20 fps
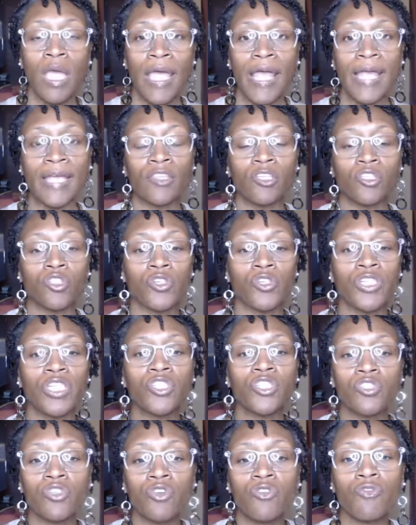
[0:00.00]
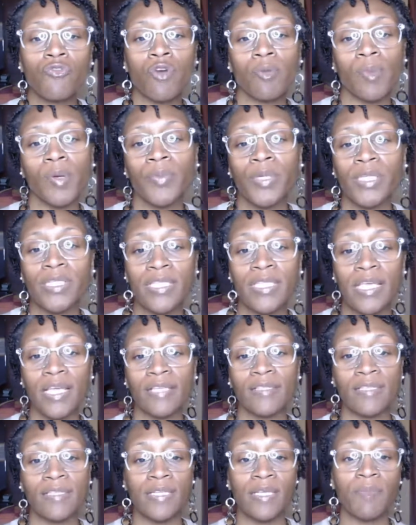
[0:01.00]
And the traditional form of
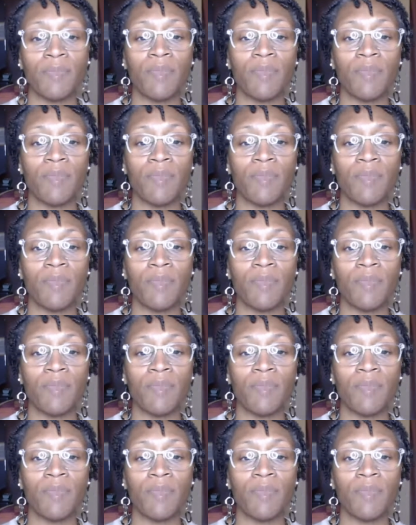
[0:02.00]
PTSD